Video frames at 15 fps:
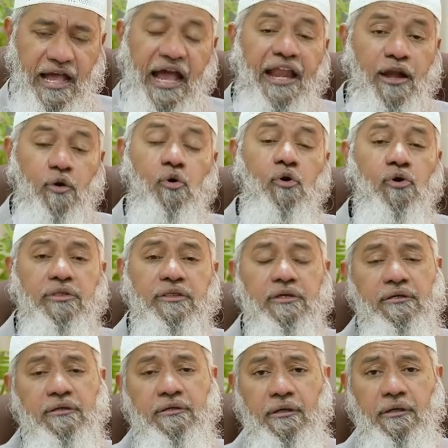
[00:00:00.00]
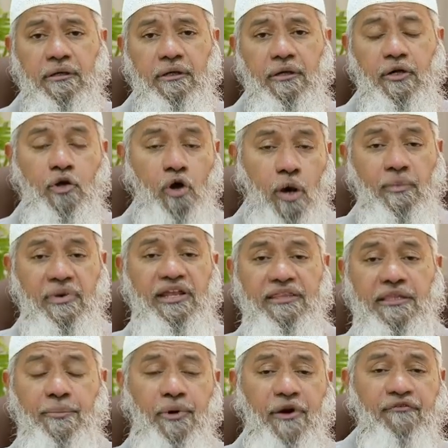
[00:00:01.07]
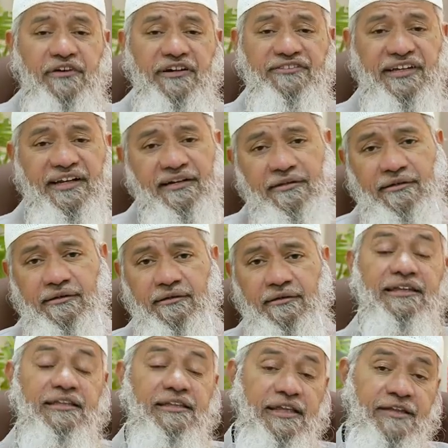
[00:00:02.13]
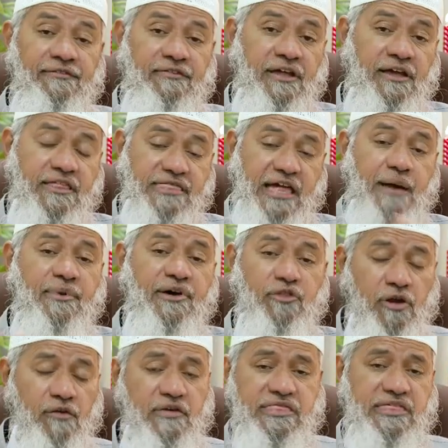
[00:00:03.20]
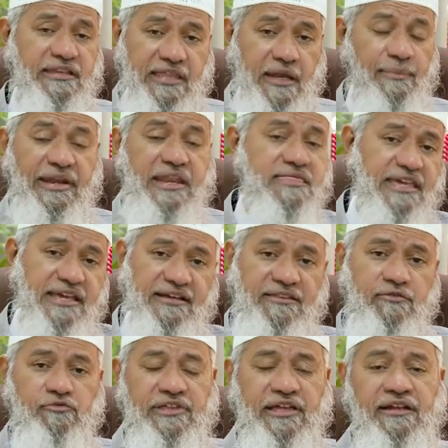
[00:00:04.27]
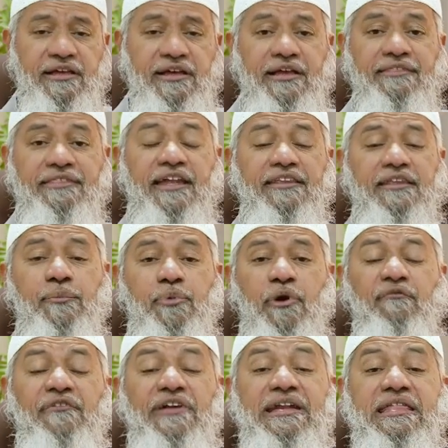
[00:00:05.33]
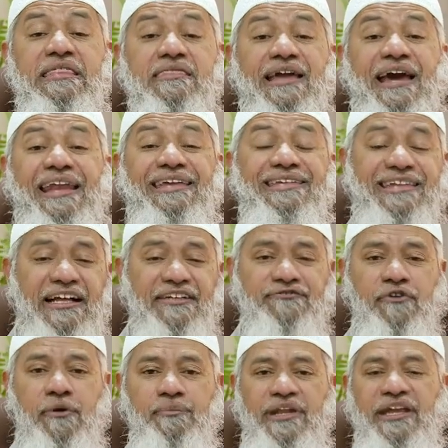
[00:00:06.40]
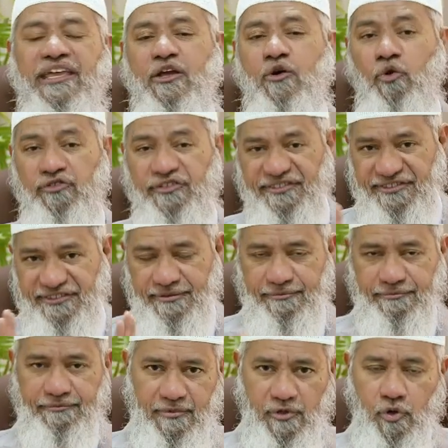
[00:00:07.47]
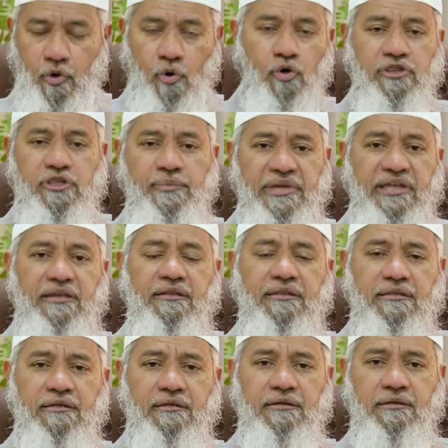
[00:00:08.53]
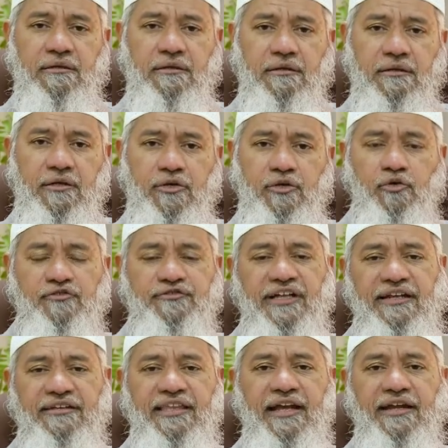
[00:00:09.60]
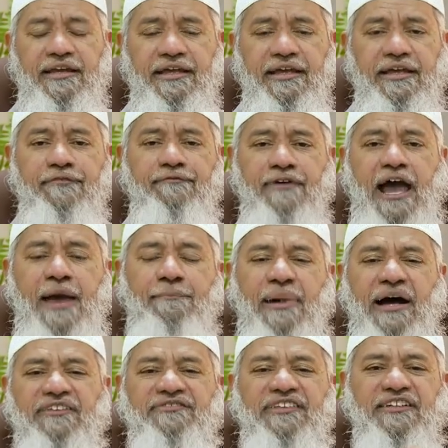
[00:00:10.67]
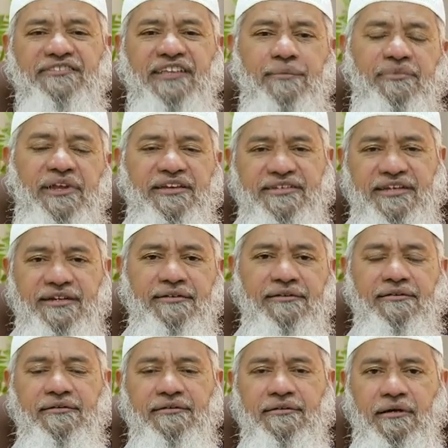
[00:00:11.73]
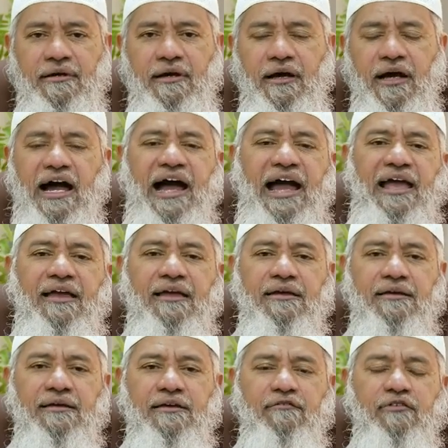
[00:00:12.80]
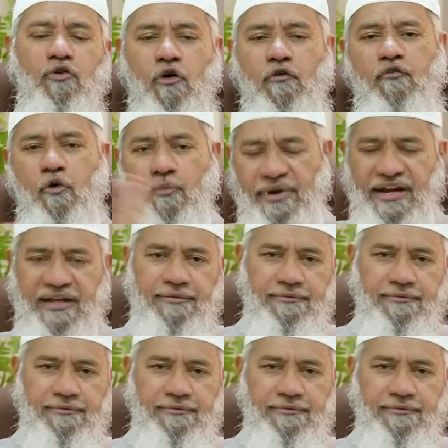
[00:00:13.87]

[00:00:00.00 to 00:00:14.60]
An oath, normally the Prophet said, Sahabas always said, there are many Sahih who said, that the Prophet discouraged us from taking oaths. Oath means, you said that if I pass the examination, I will go for Umrah.